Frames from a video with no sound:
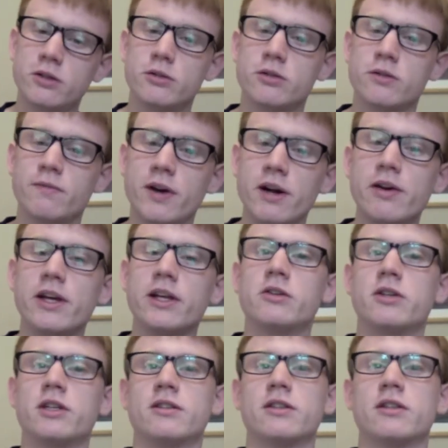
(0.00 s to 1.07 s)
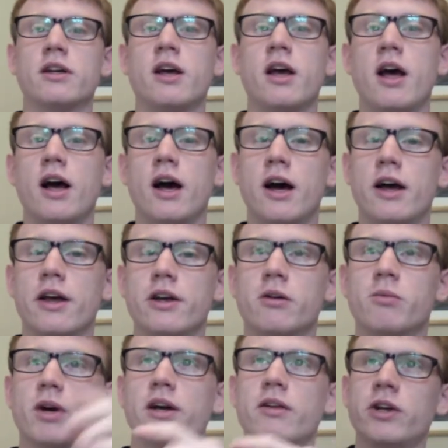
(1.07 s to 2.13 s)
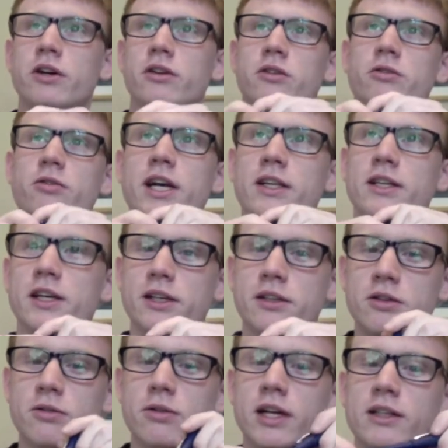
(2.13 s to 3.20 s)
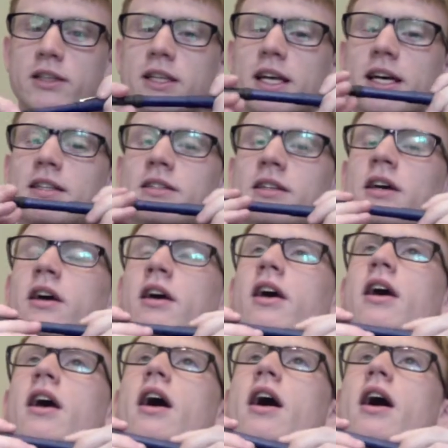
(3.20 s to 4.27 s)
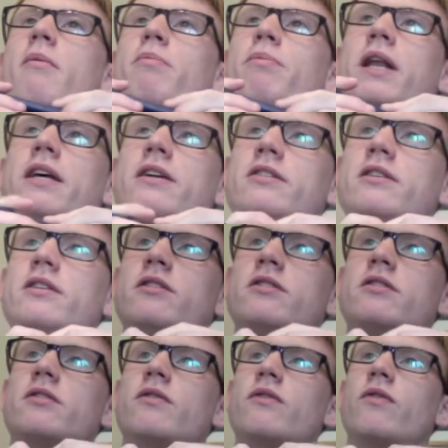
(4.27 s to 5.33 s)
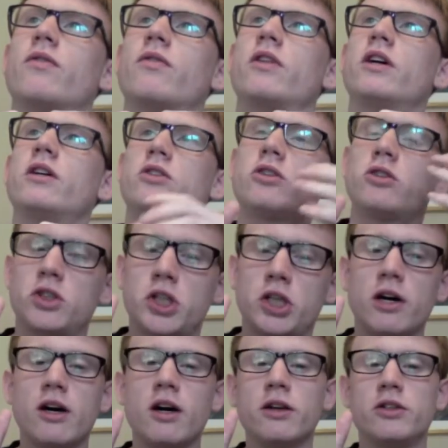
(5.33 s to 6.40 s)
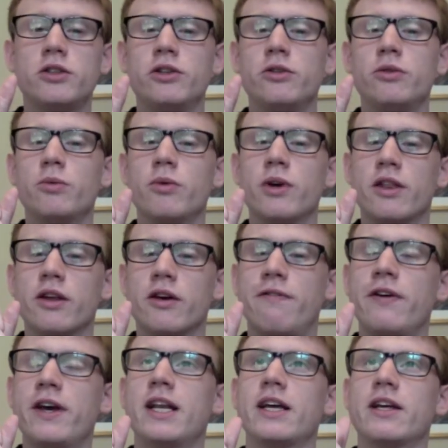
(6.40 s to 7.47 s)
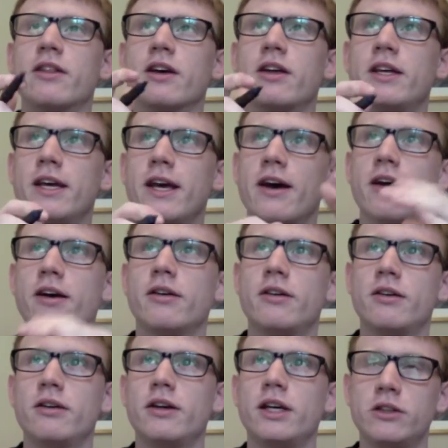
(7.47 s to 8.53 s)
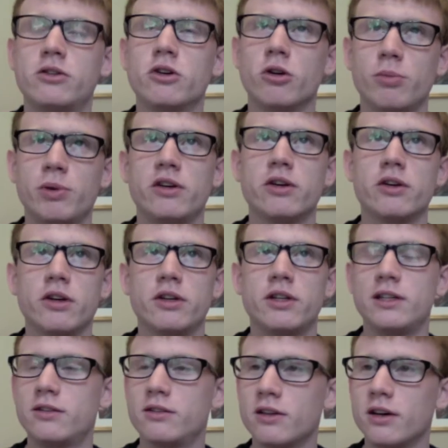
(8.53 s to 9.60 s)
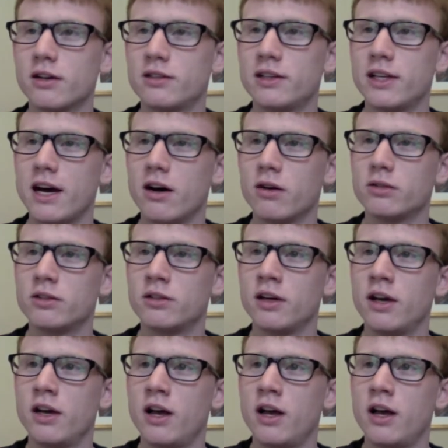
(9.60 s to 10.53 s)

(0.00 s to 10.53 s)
who's a very interesting young director. He's directed at places that just charge you with a feeling that, yeah, he's got to be good. He started out